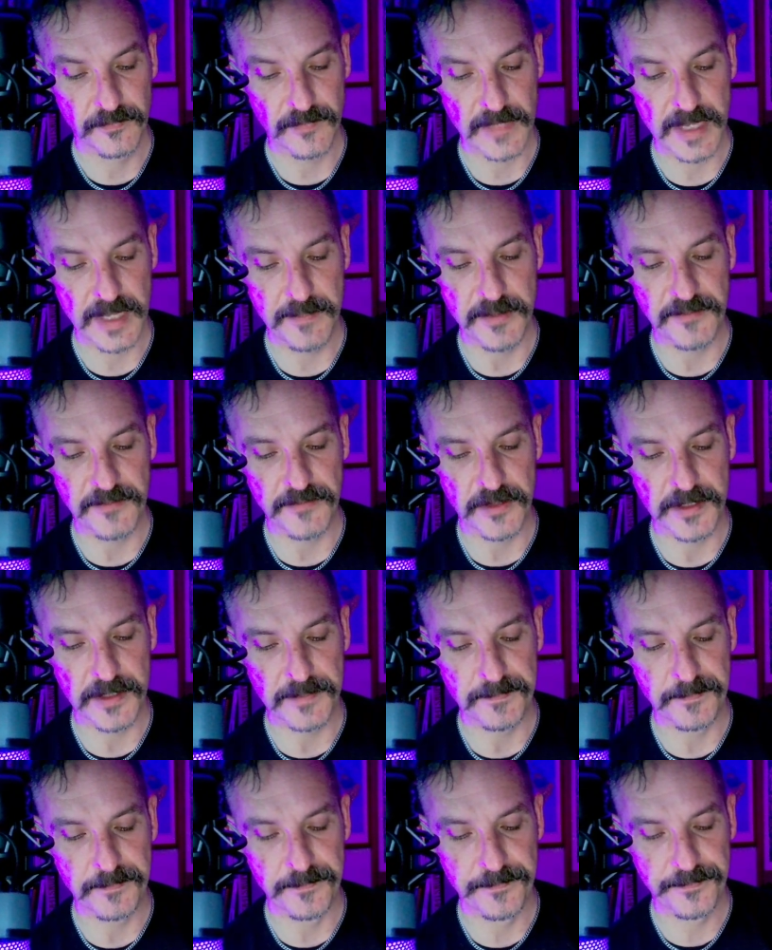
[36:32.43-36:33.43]
That'd be
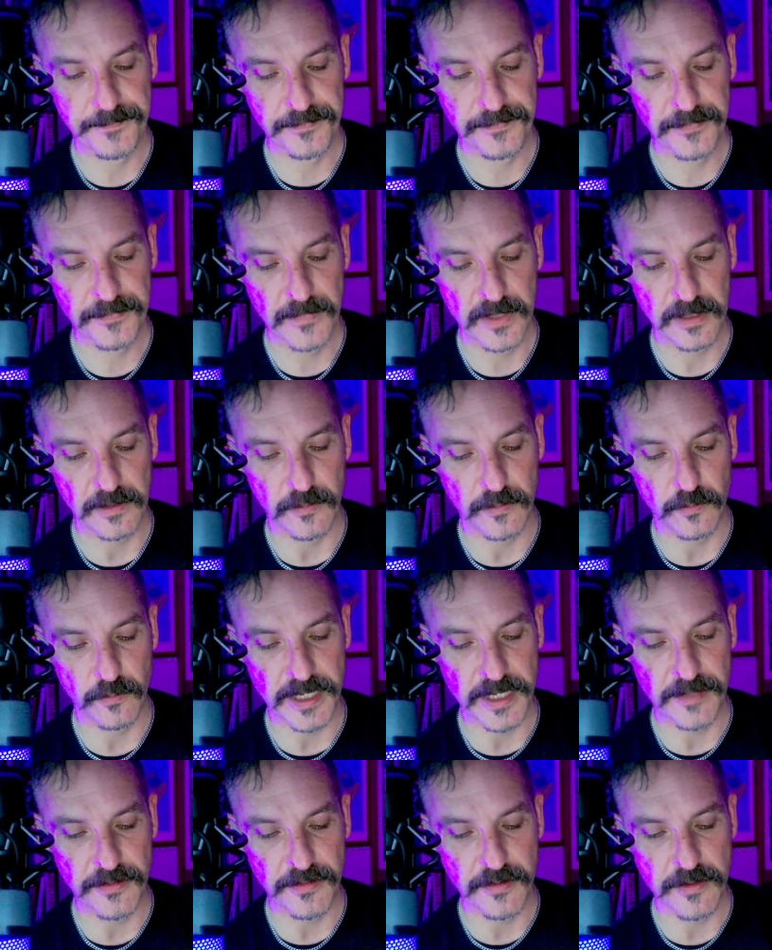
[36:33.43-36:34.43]
fun. A little
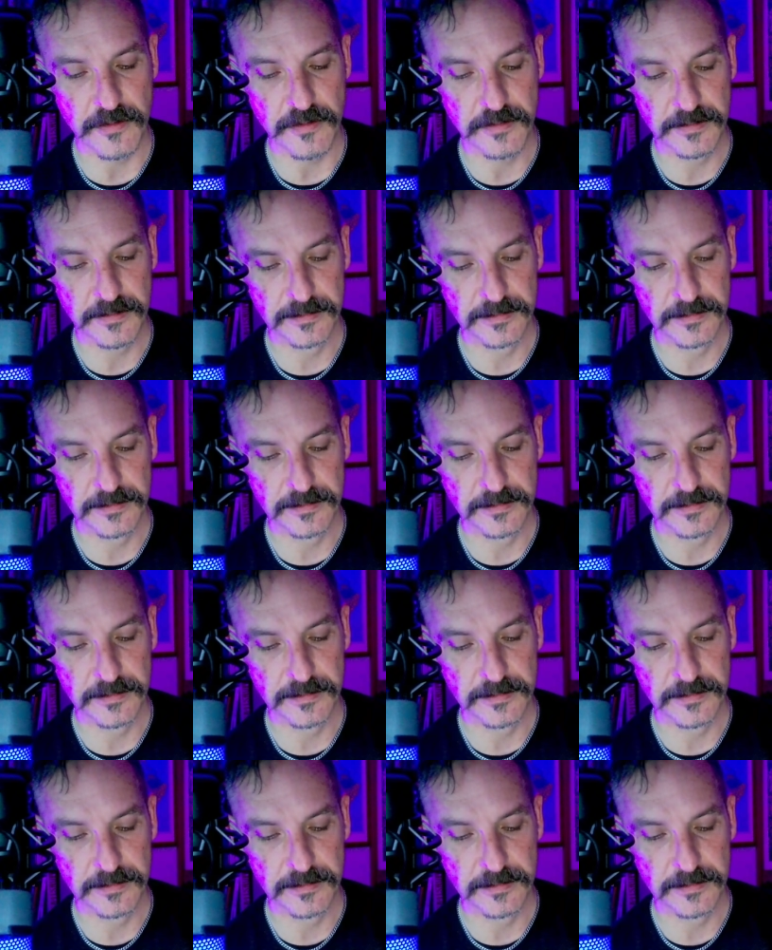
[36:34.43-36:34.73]
read through.